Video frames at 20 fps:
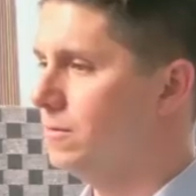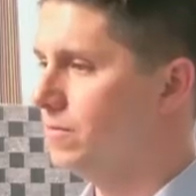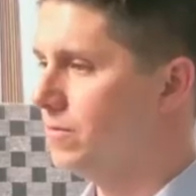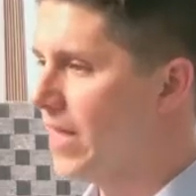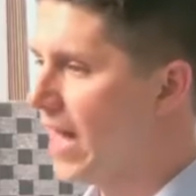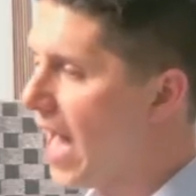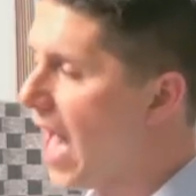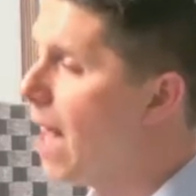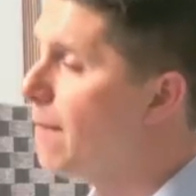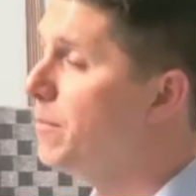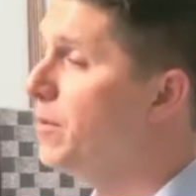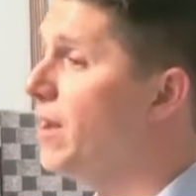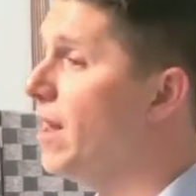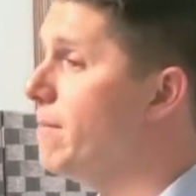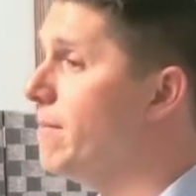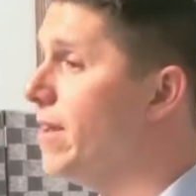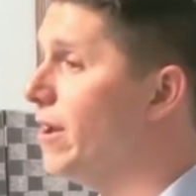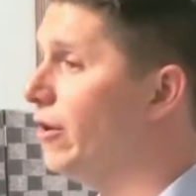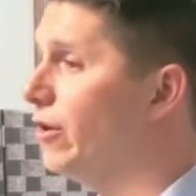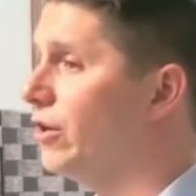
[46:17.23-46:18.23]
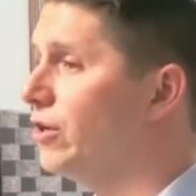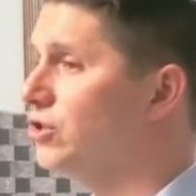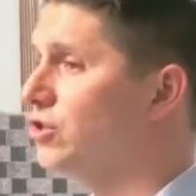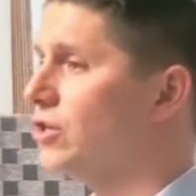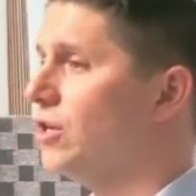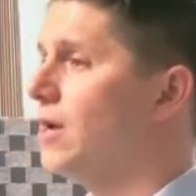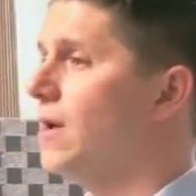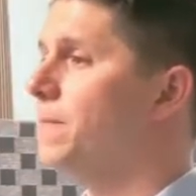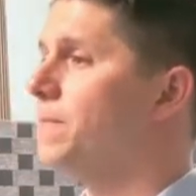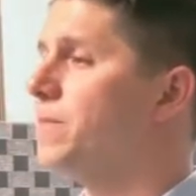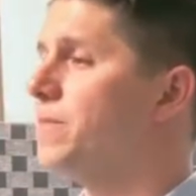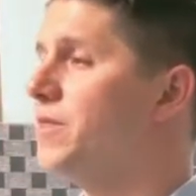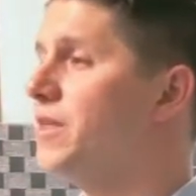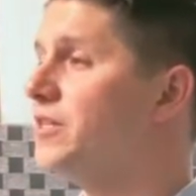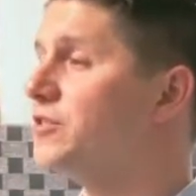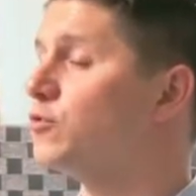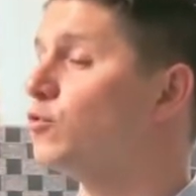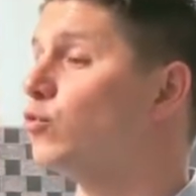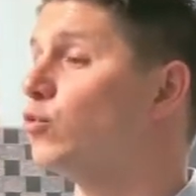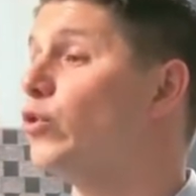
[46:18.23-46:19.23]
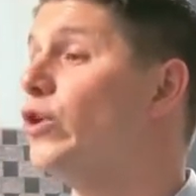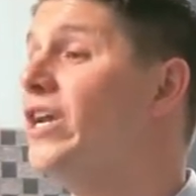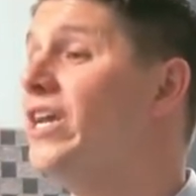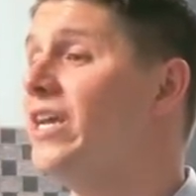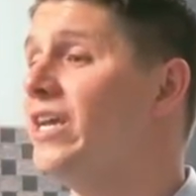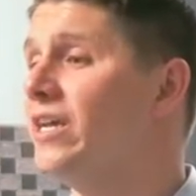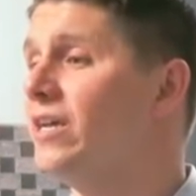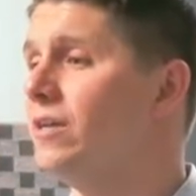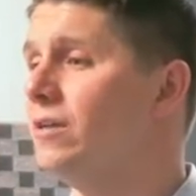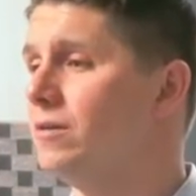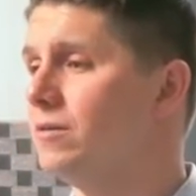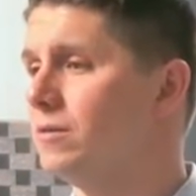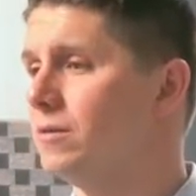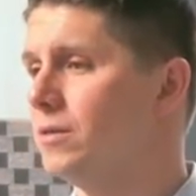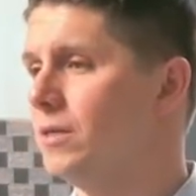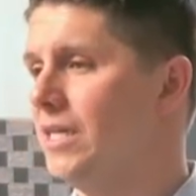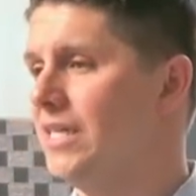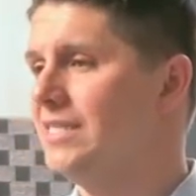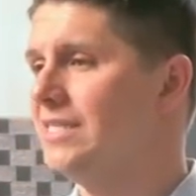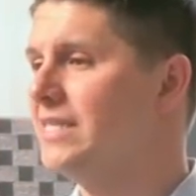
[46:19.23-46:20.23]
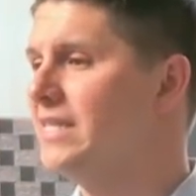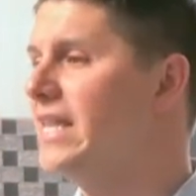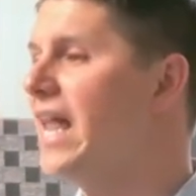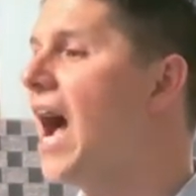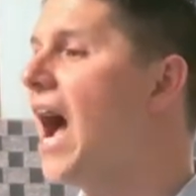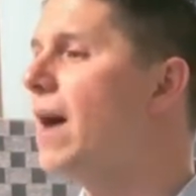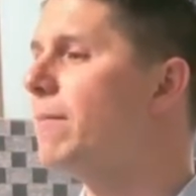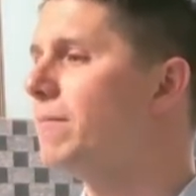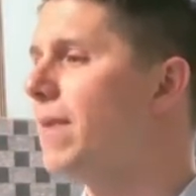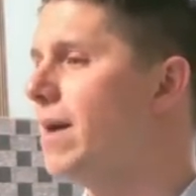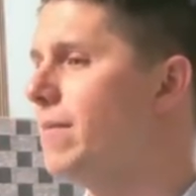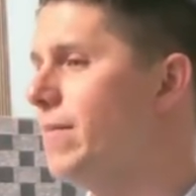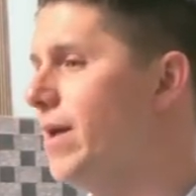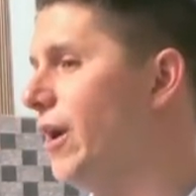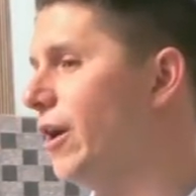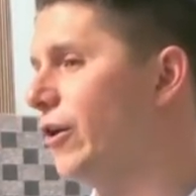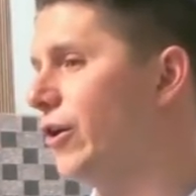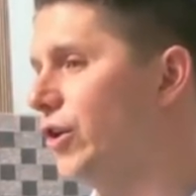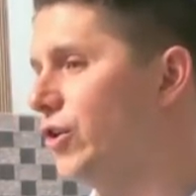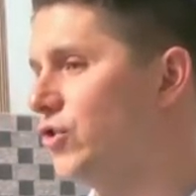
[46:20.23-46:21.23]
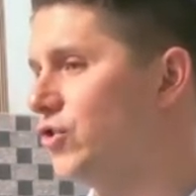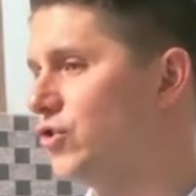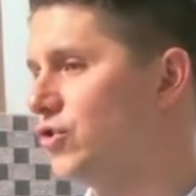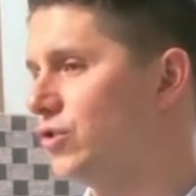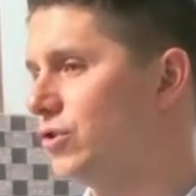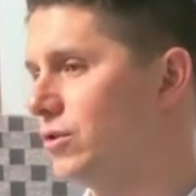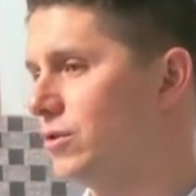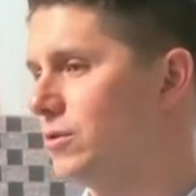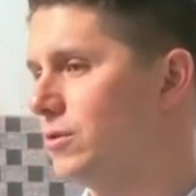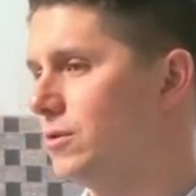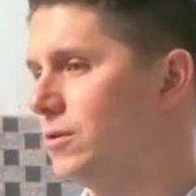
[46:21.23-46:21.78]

That happened at marriage. This ring is not my marriage.